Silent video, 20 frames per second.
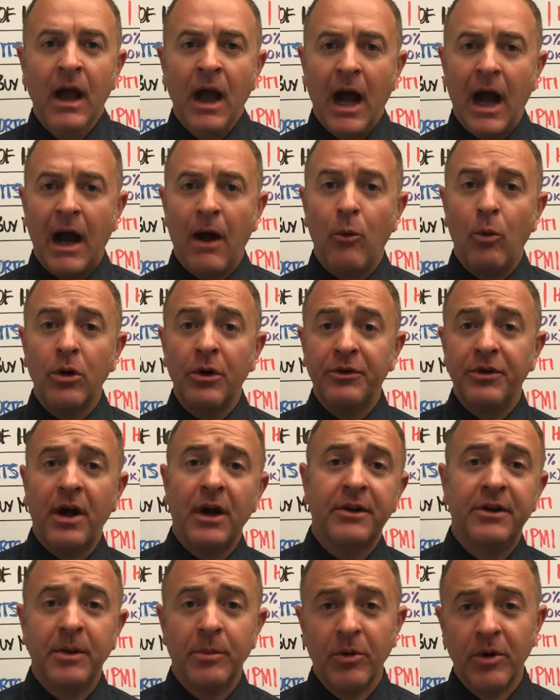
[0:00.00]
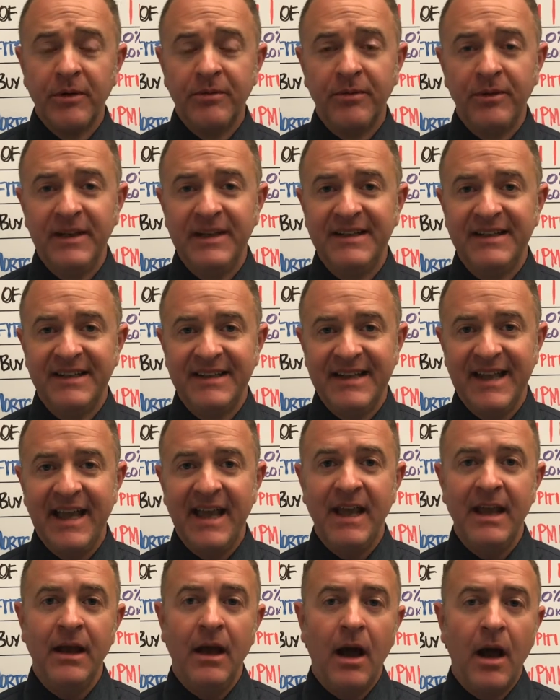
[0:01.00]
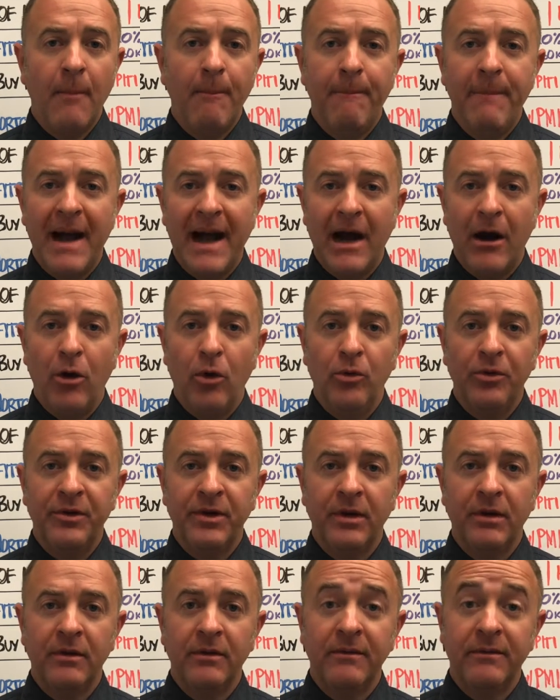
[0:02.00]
I want to talk to you briefly today about